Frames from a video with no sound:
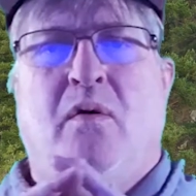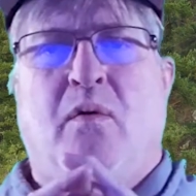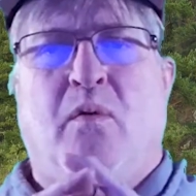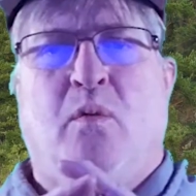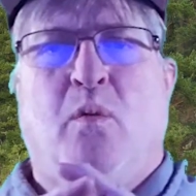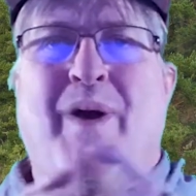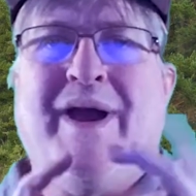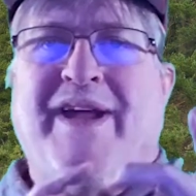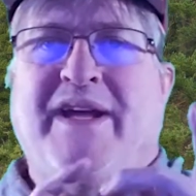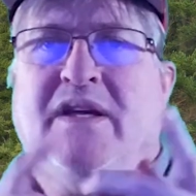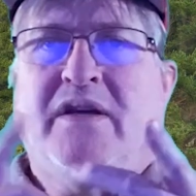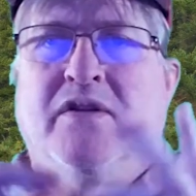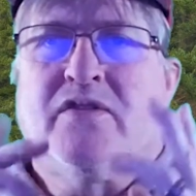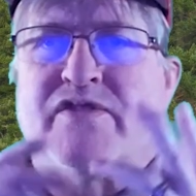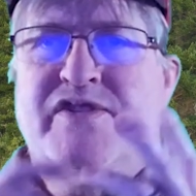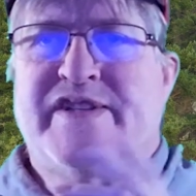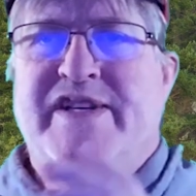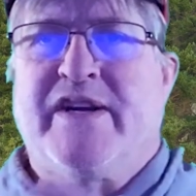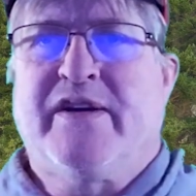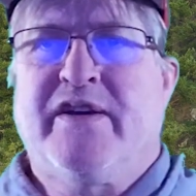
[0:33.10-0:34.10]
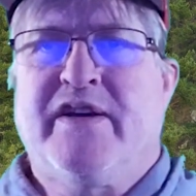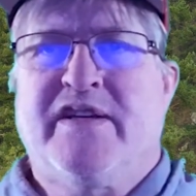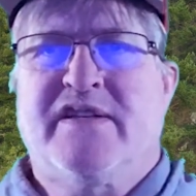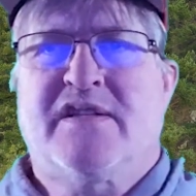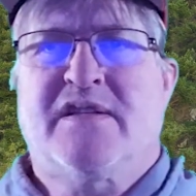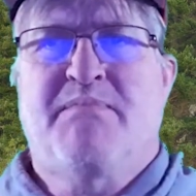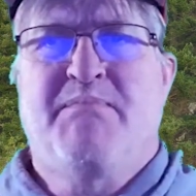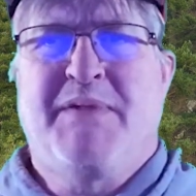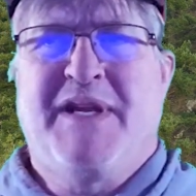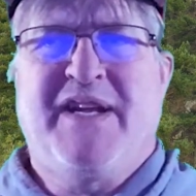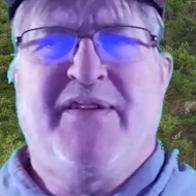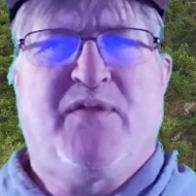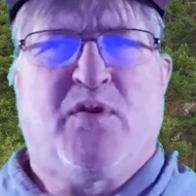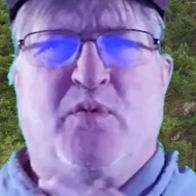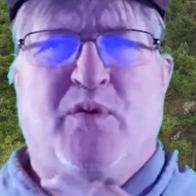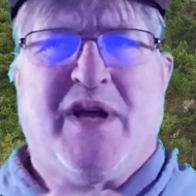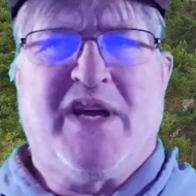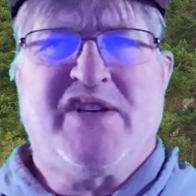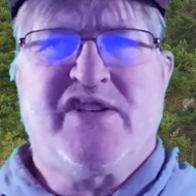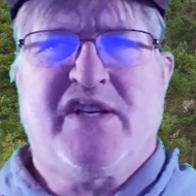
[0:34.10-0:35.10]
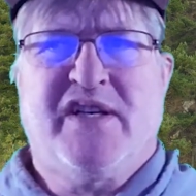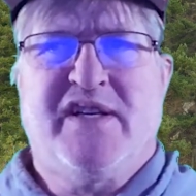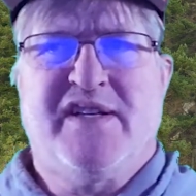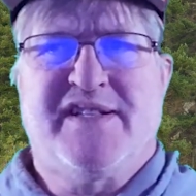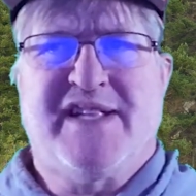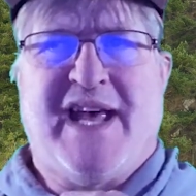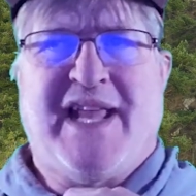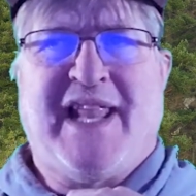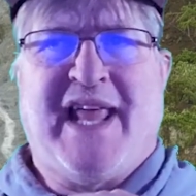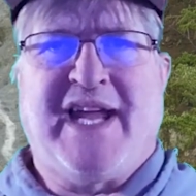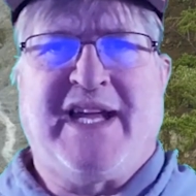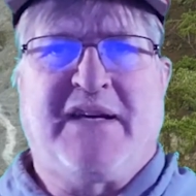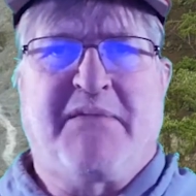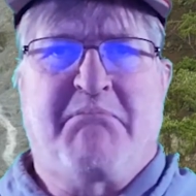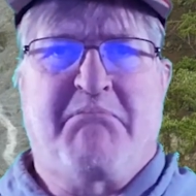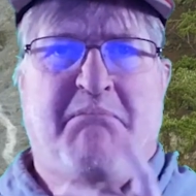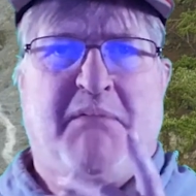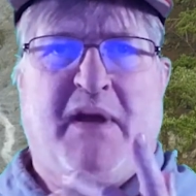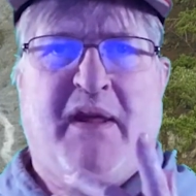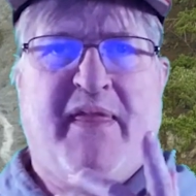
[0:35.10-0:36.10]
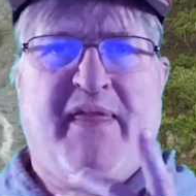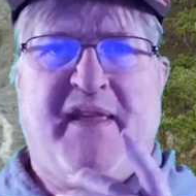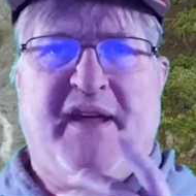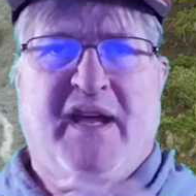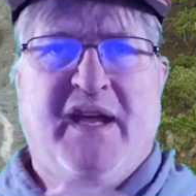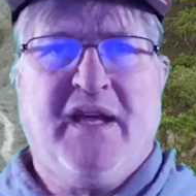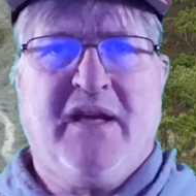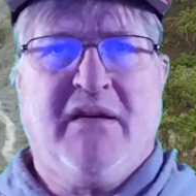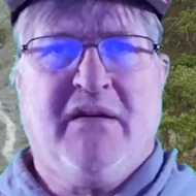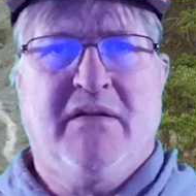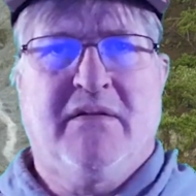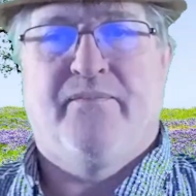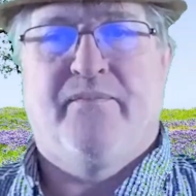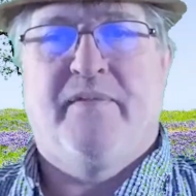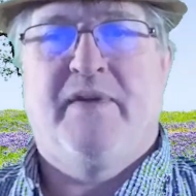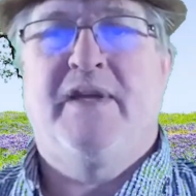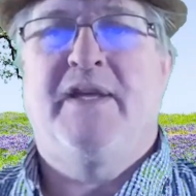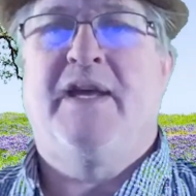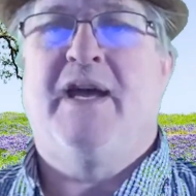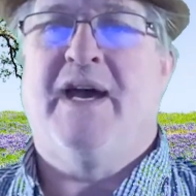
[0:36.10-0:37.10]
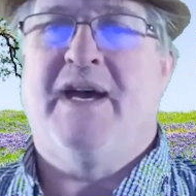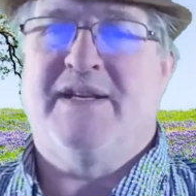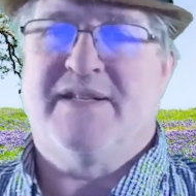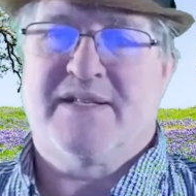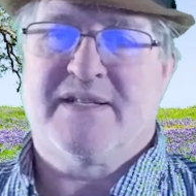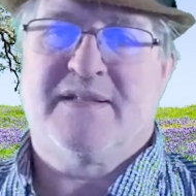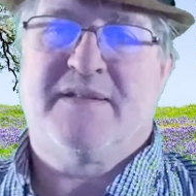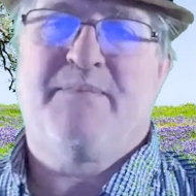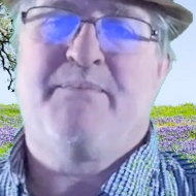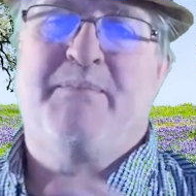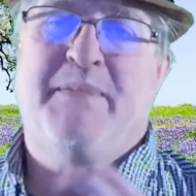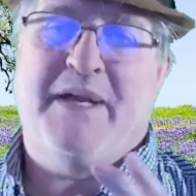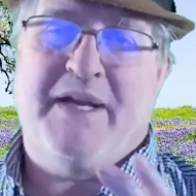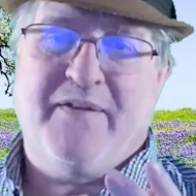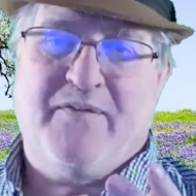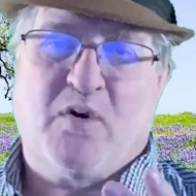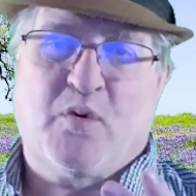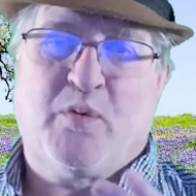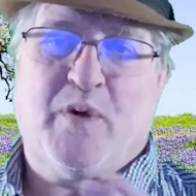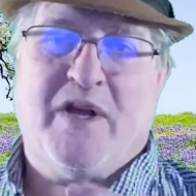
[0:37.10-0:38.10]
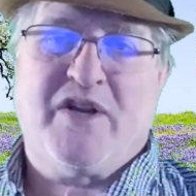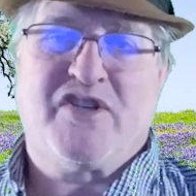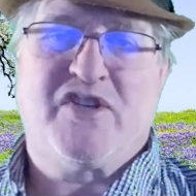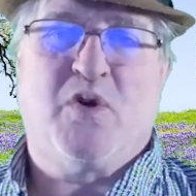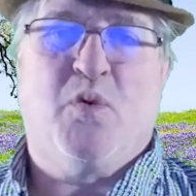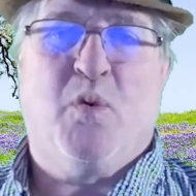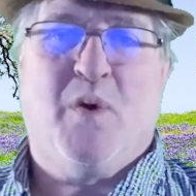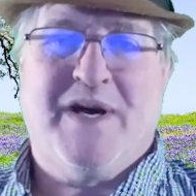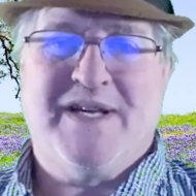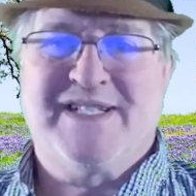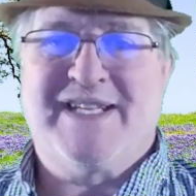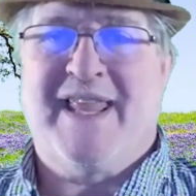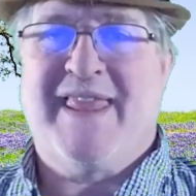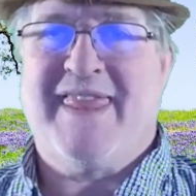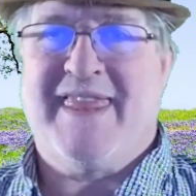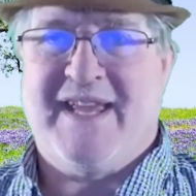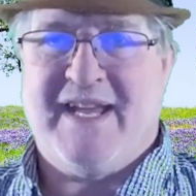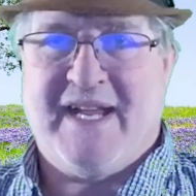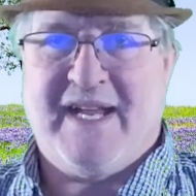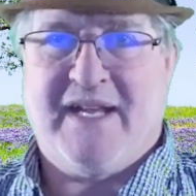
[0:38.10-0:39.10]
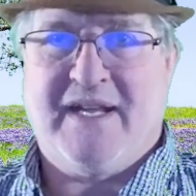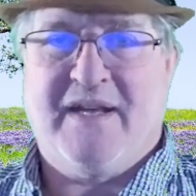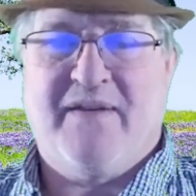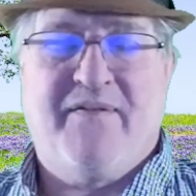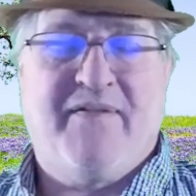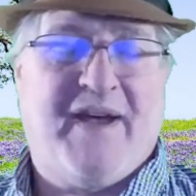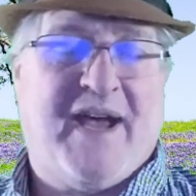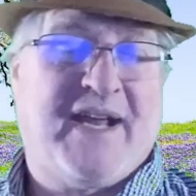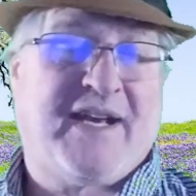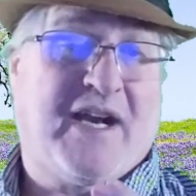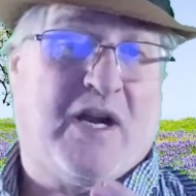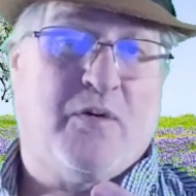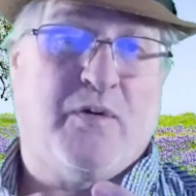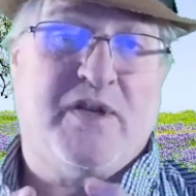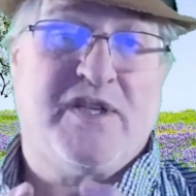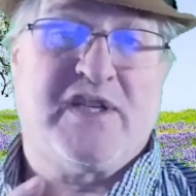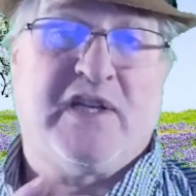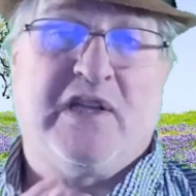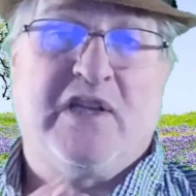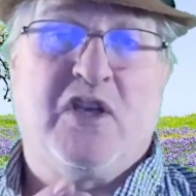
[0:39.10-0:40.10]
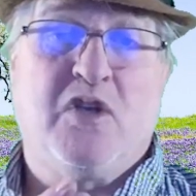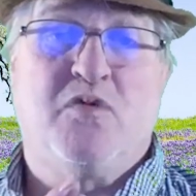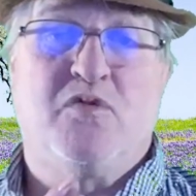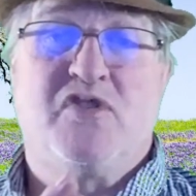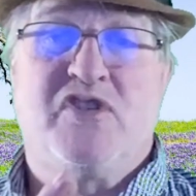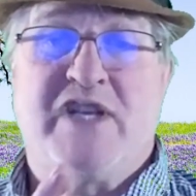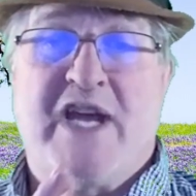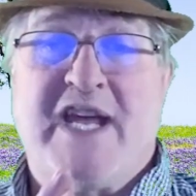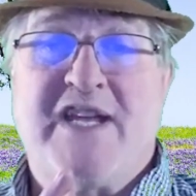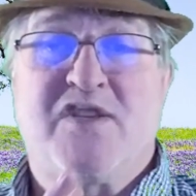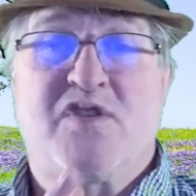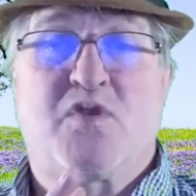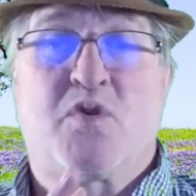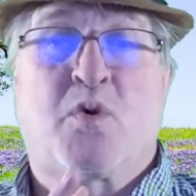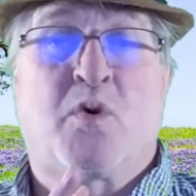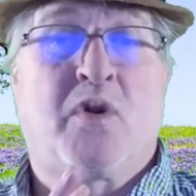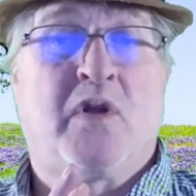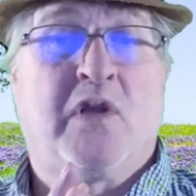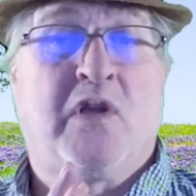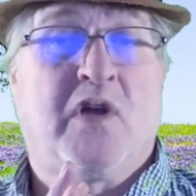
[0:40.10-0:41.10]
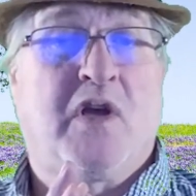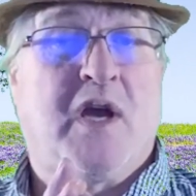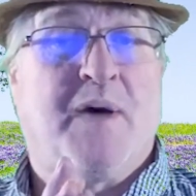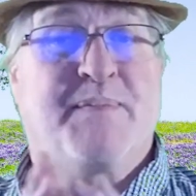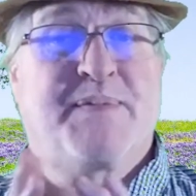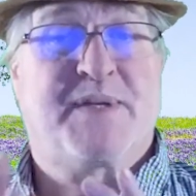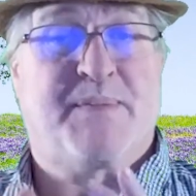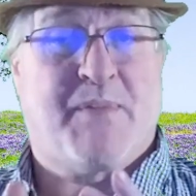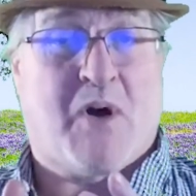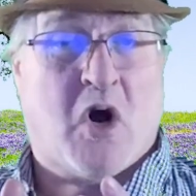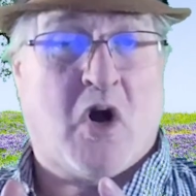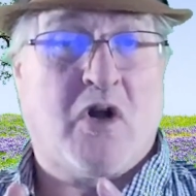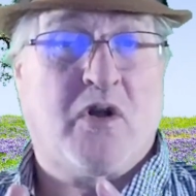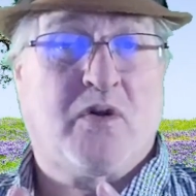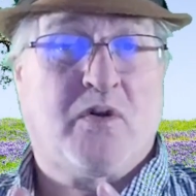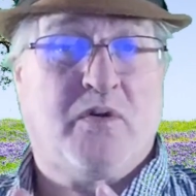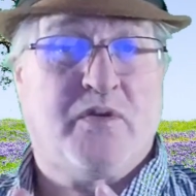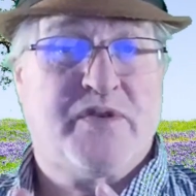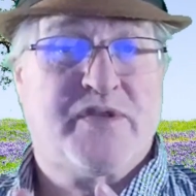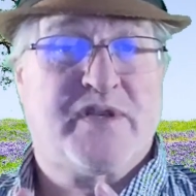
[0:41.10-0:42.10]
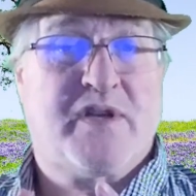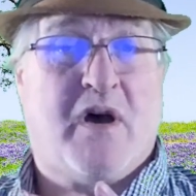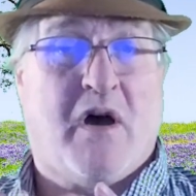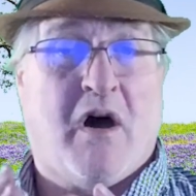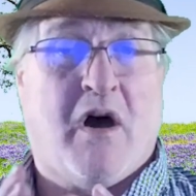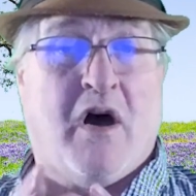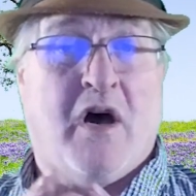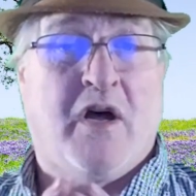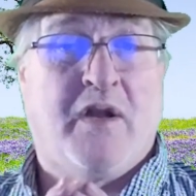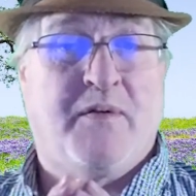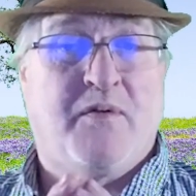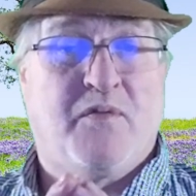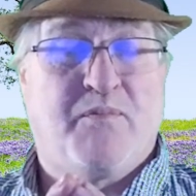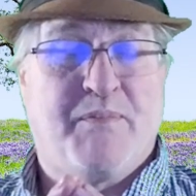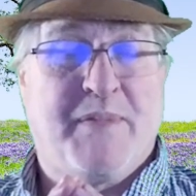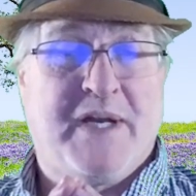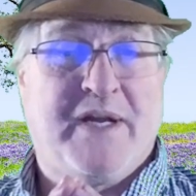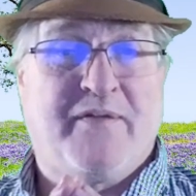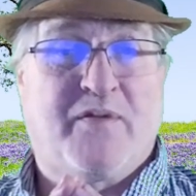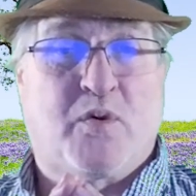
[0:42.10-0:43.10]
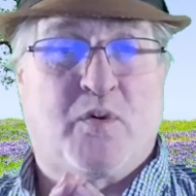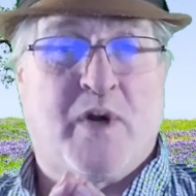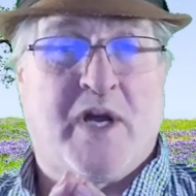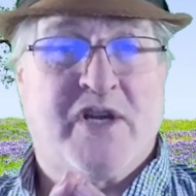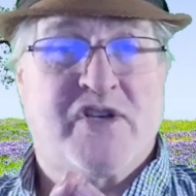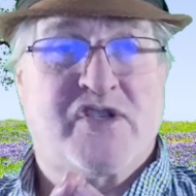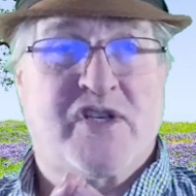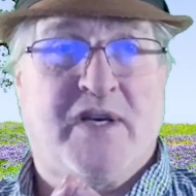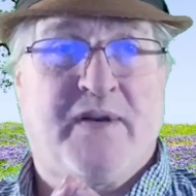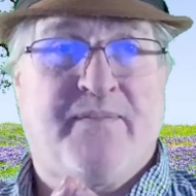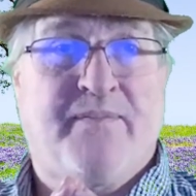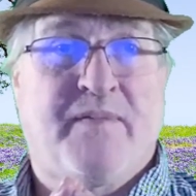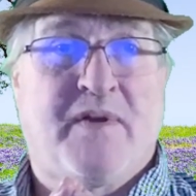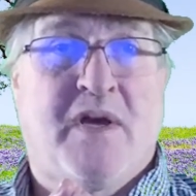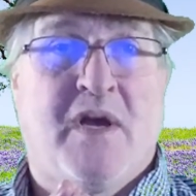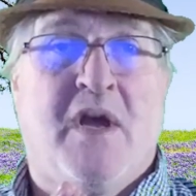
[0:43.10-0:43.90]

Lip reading: Wait, you're serious? Medieval Russia? Is that like a thing? Yes, medieval Russia was a thing. In fact, I recently used JSTOR to look up some articles on medieval Russia.